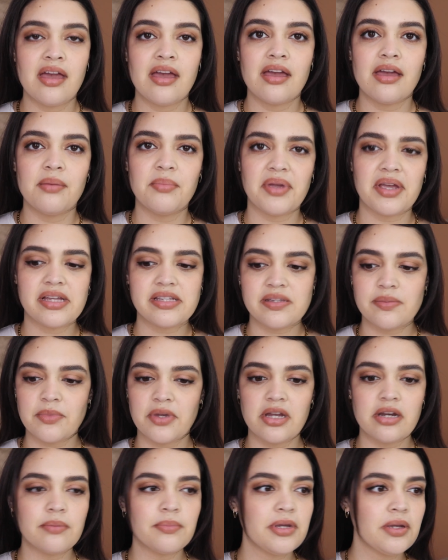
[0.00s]
And because I'm
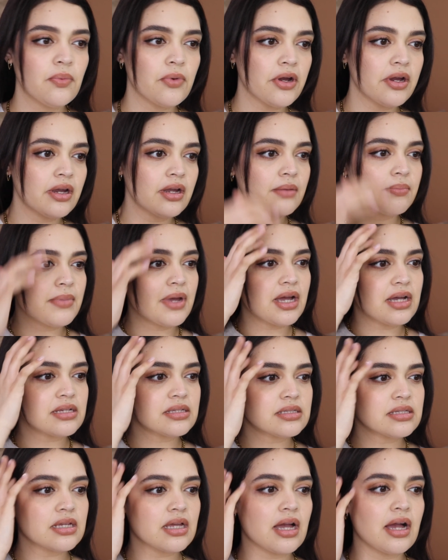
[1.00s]
gonna be wearing a
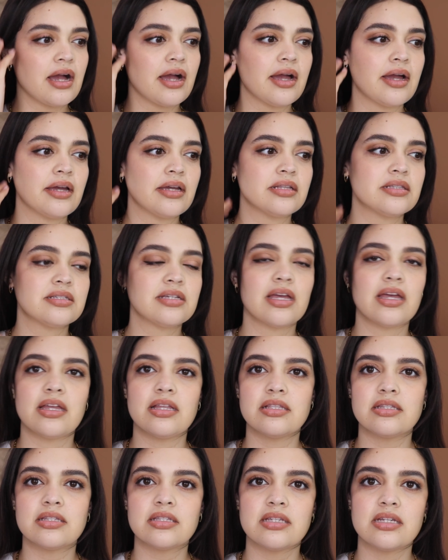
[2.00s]
mask, I
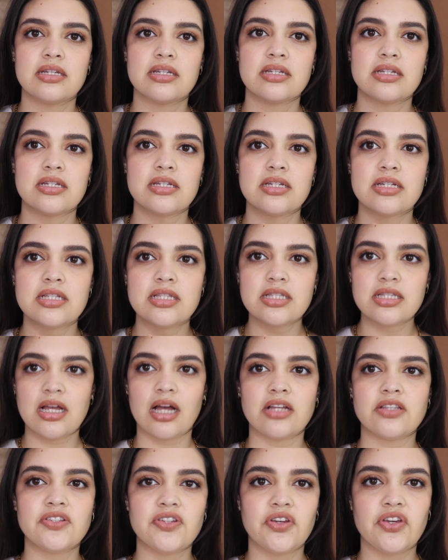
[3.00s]
tend
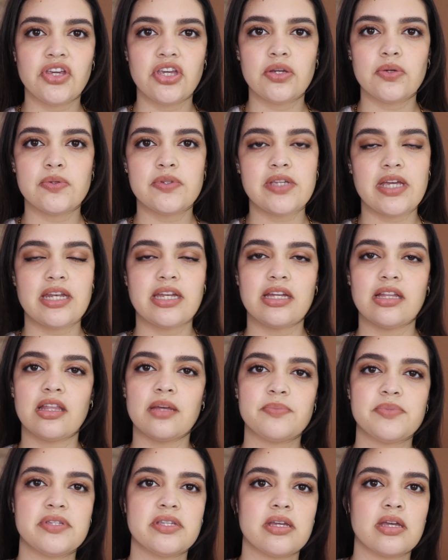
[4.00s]
not to use any
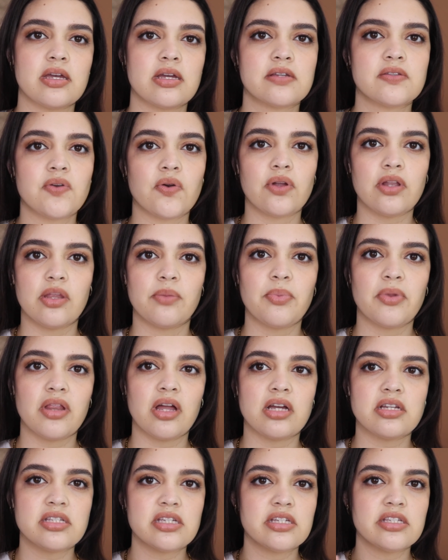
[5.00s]
lipsticks or lip
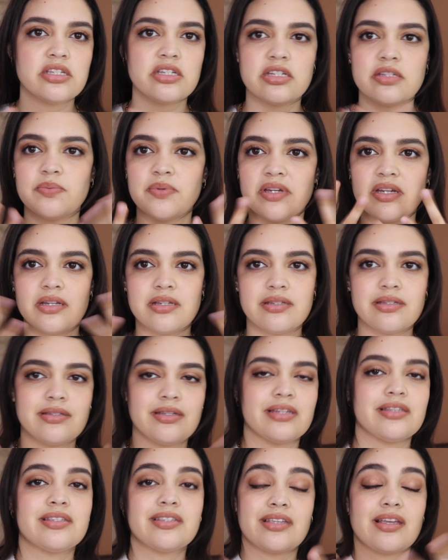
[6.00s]
glosses just because
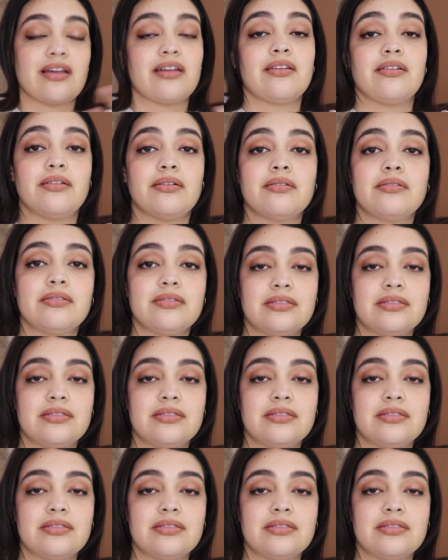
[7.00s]
it's gonna